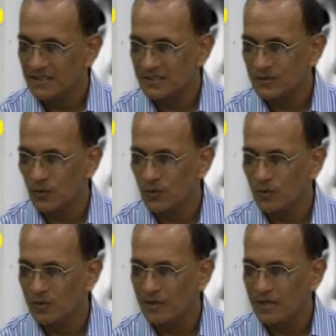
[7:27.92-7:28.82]

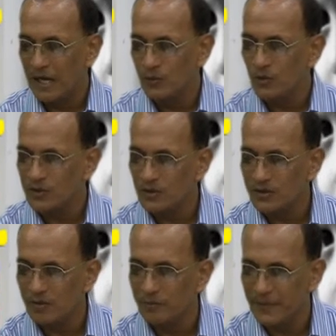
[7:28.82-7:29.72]
So I would also
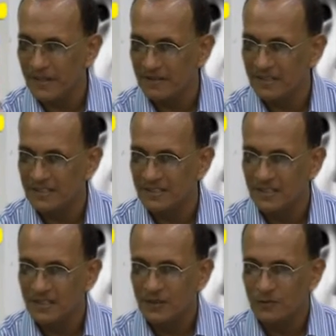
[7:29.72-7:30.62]
compare that
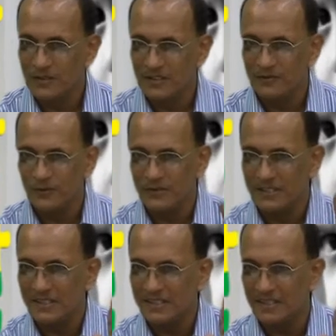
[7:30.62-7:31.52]
with, if you
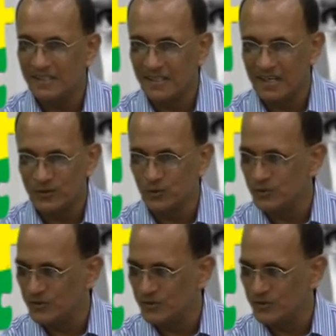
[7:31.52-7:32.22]
see the cartoons,